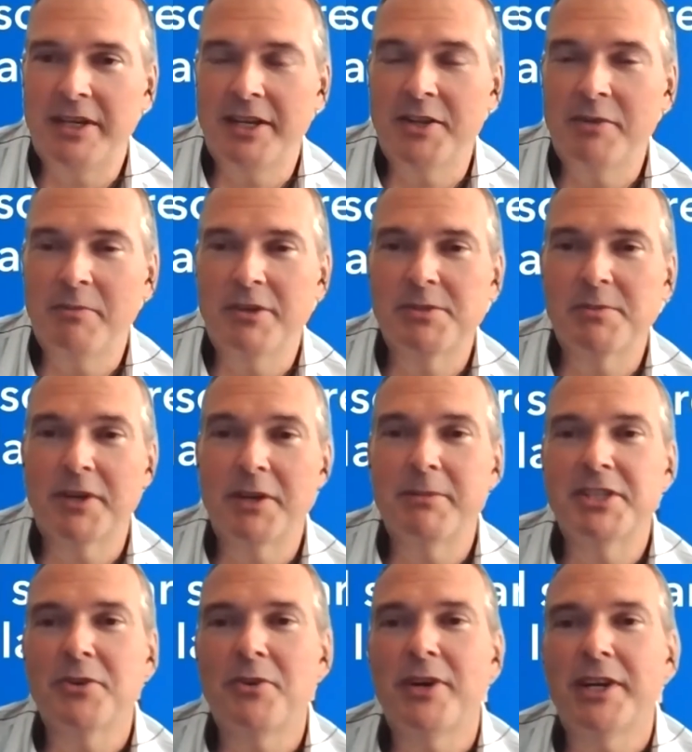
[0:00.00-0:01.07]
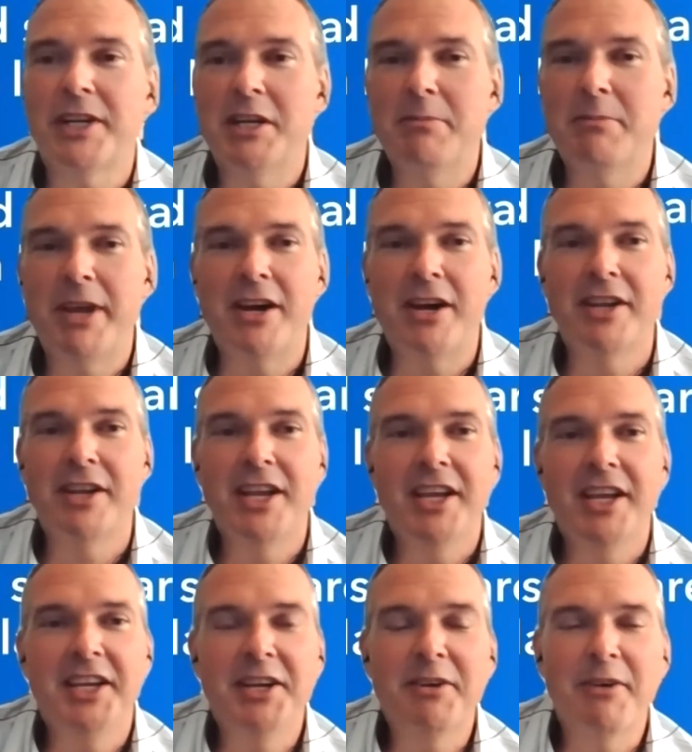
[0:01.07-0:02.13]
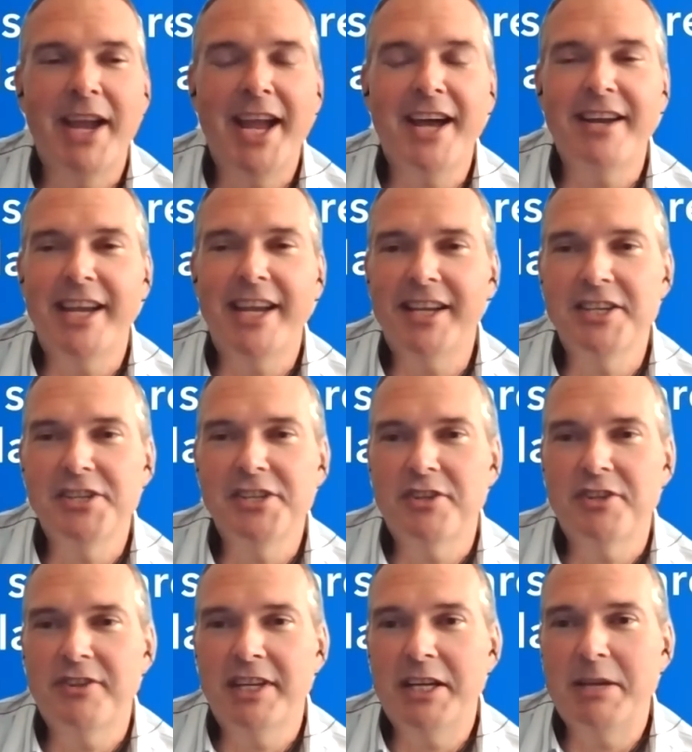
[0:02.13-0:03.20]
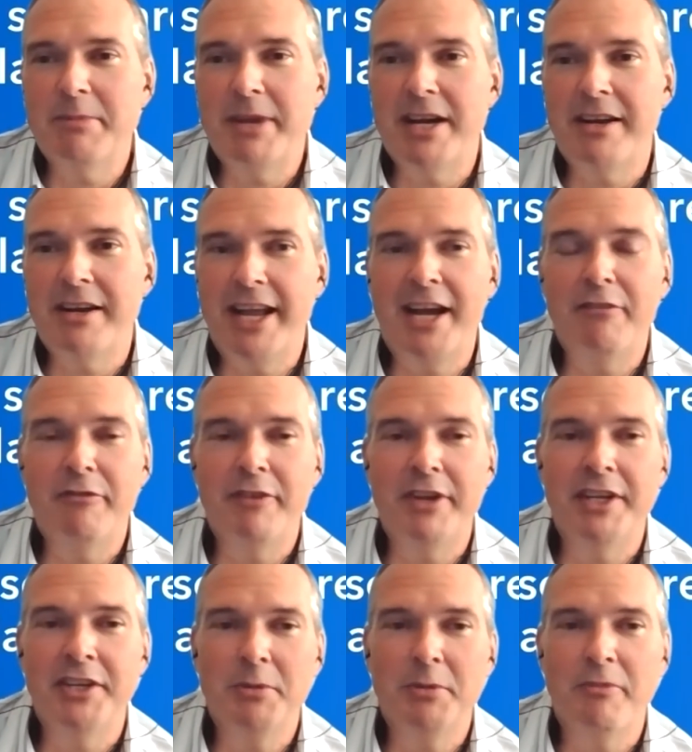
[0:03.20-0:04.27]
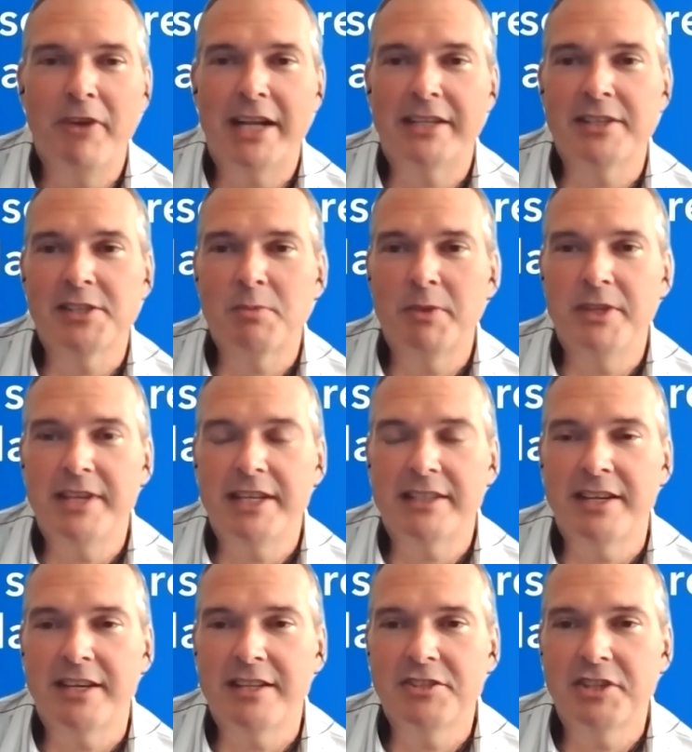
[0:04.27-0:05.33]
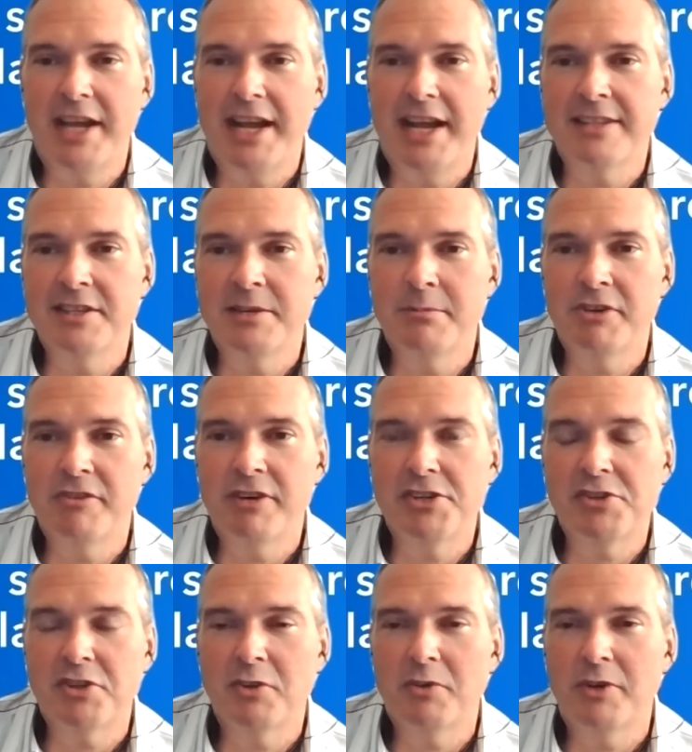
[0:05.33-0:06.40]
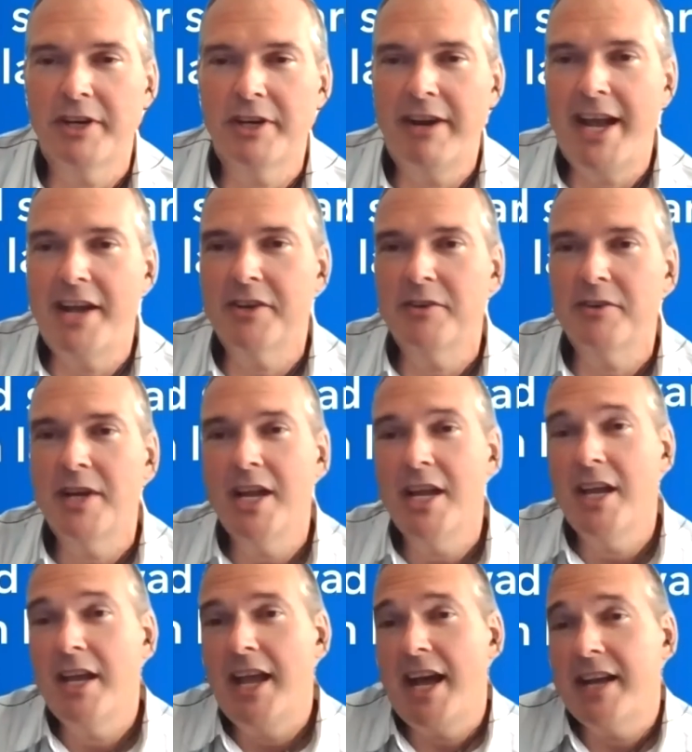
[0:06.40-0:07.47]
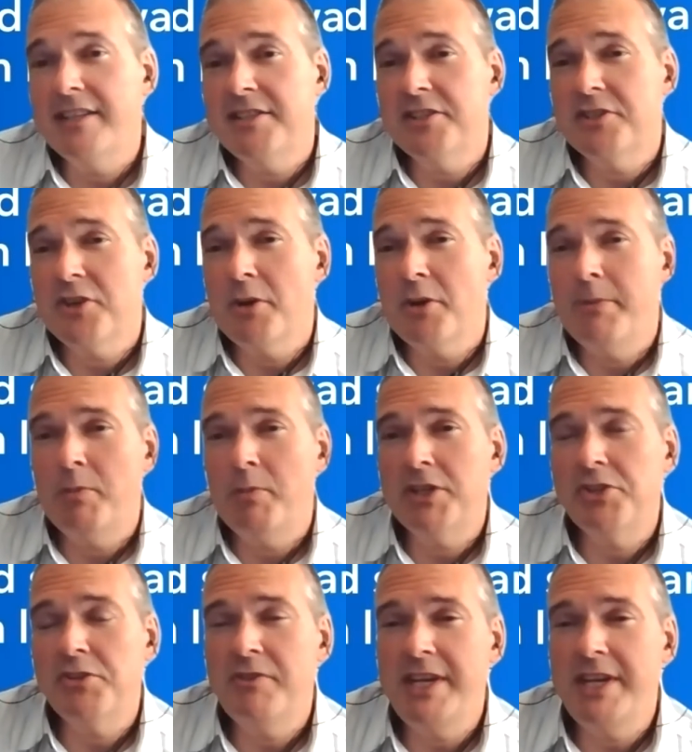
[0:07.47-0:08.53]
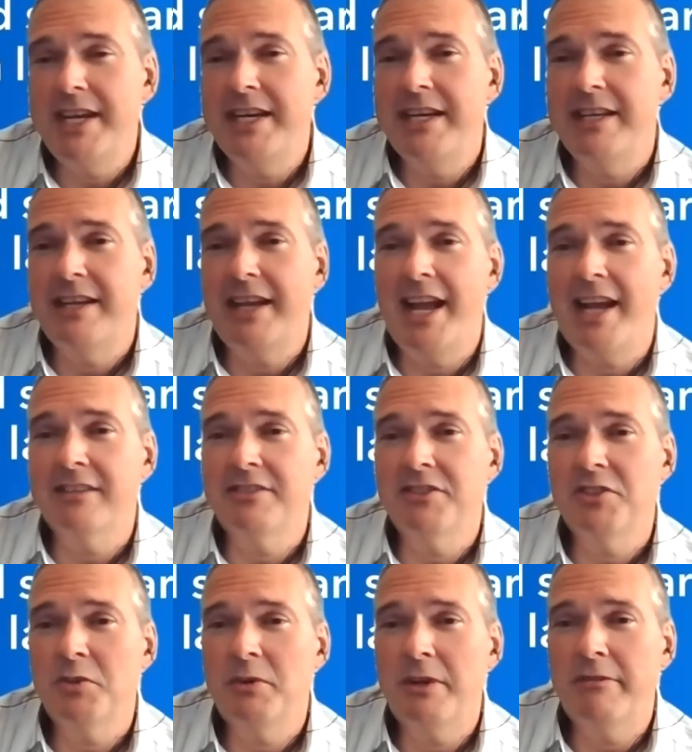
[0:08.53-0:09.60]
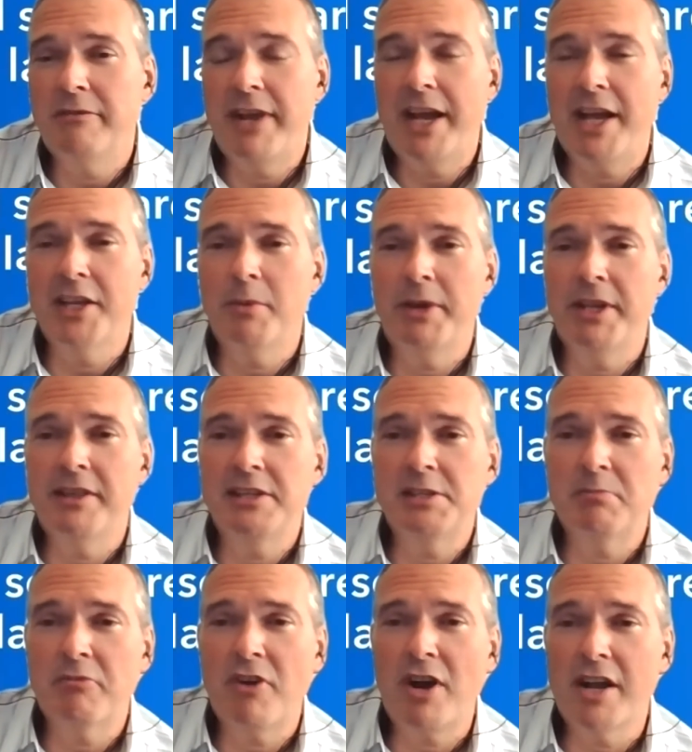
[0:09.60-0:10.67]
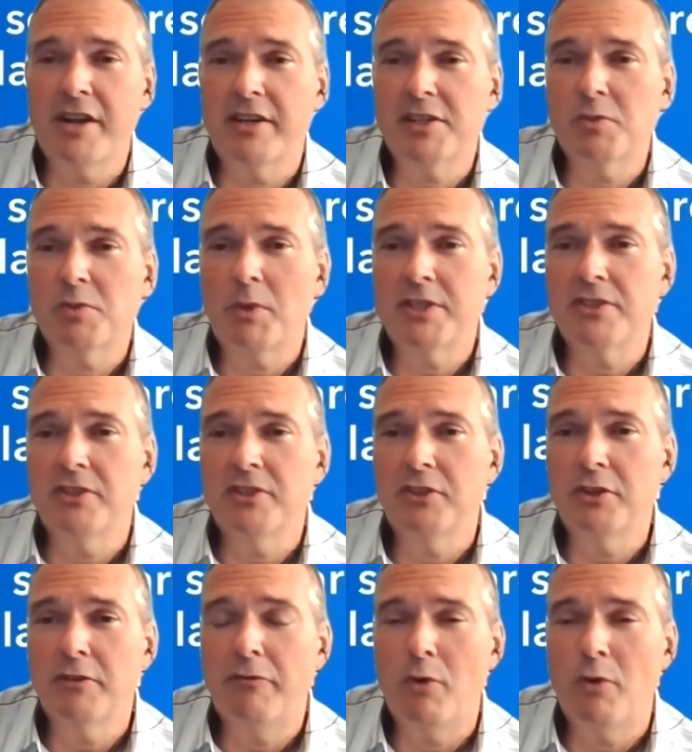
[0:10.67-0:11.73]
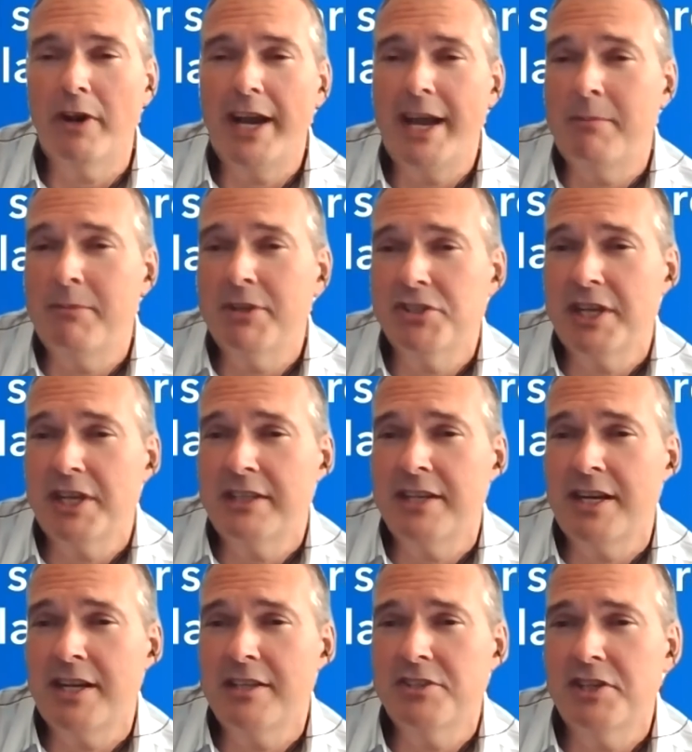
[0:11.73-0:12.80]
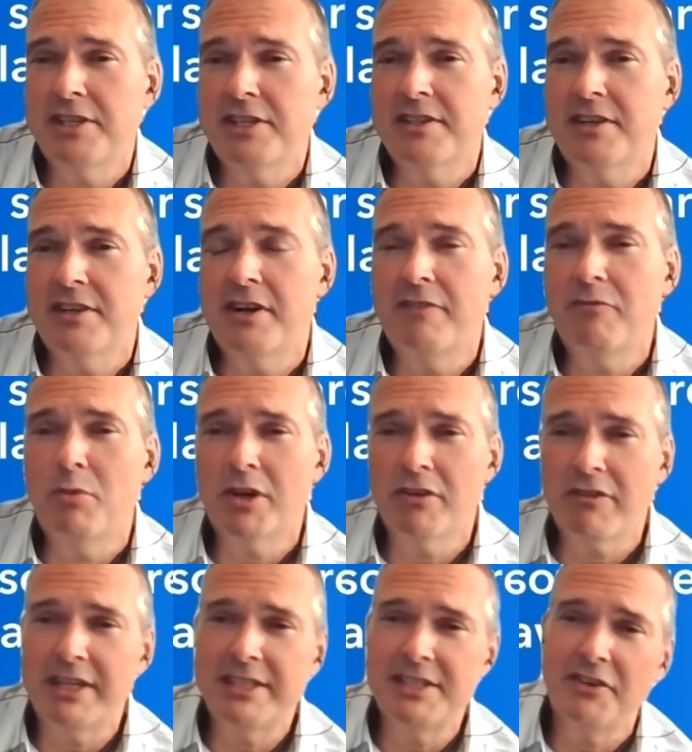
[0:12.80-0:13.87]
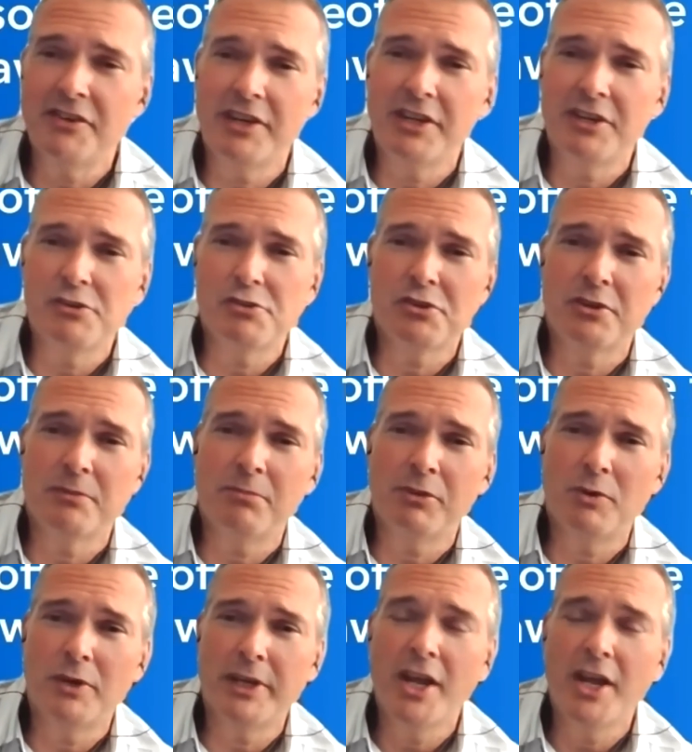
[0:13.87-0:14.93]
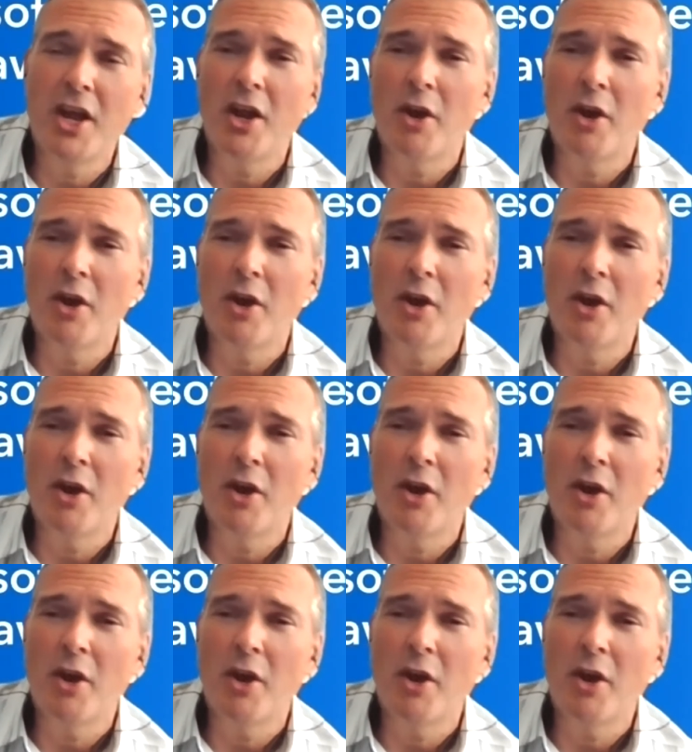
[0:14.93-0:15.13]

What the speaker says: In other words, we're going to be talking about how you should think about outfitting your practice with technology as an immigration lawyer, how to determine what you need, how to evaluate these products, what to look for, how much technology is enough, what criteria you should employ,